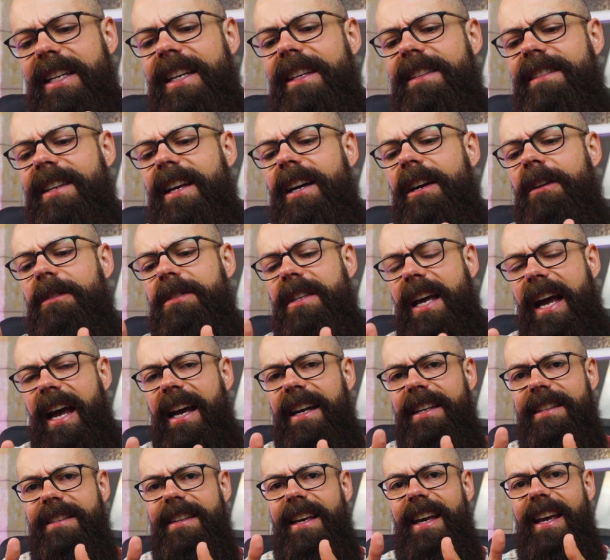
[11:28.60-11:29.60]
details
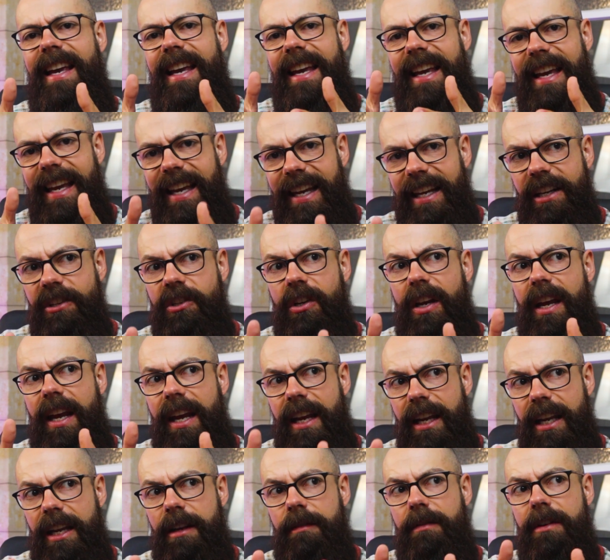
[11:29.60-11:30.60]
as each
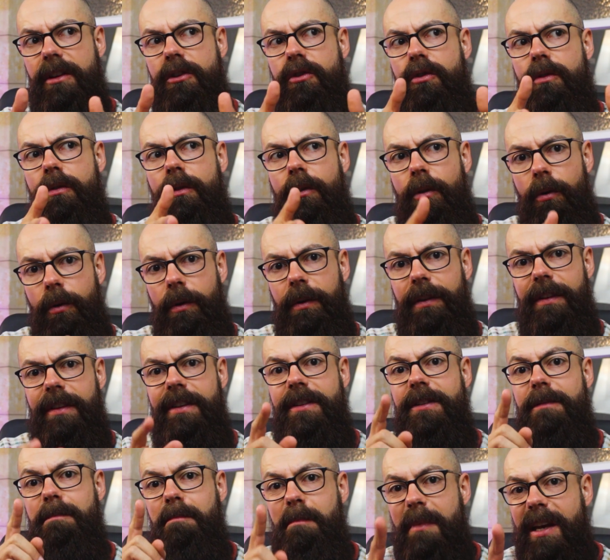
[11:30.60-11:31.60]
individual
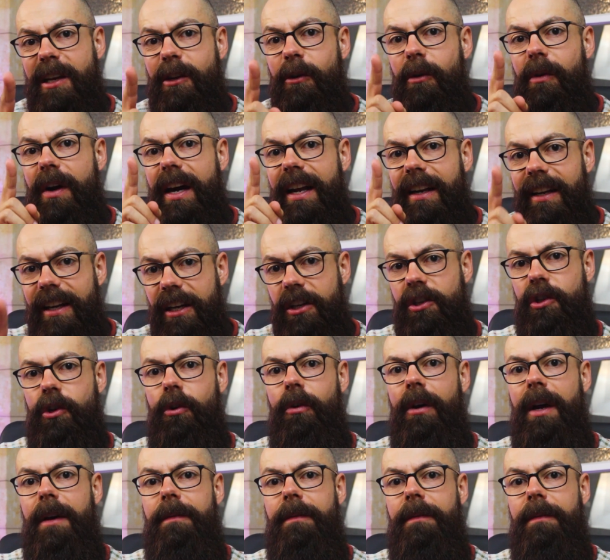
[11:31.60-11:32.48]
author's middle initial.